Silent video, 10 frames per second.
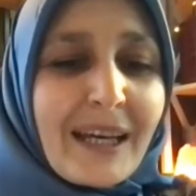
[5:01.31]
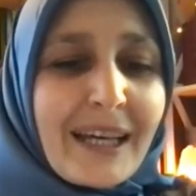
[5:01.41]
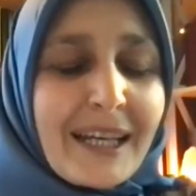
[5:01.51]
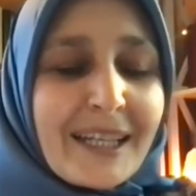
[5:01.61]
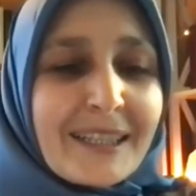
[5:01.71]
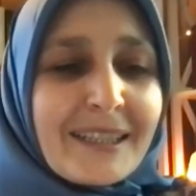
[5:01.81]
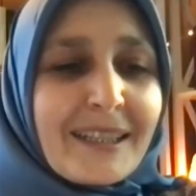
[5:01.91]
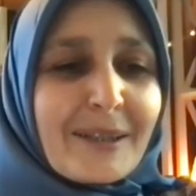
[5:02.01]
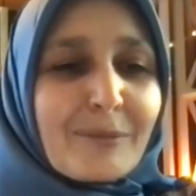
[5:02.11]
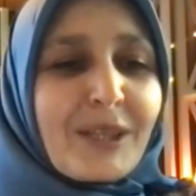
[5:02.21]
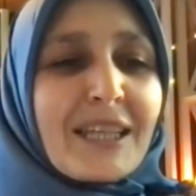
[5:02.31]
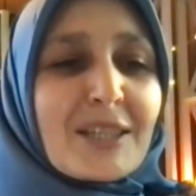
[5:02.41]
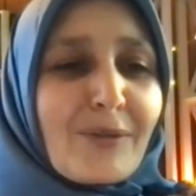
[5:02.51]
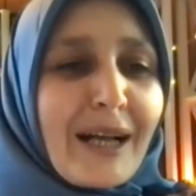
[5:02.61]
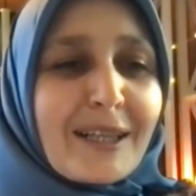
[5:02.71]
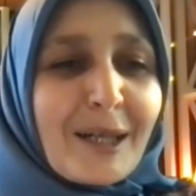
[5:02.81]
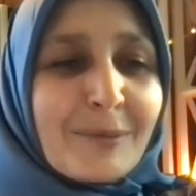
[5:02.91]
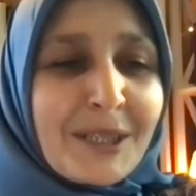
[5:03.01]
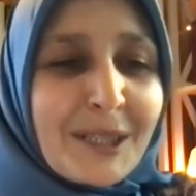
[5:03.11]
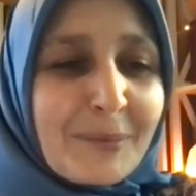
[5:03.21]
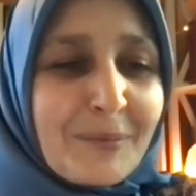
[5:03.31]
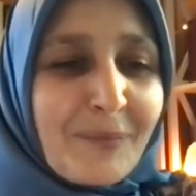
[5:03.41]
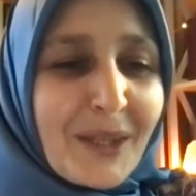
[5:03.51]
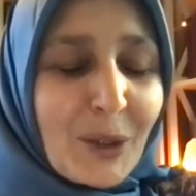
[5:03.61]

and please welcome him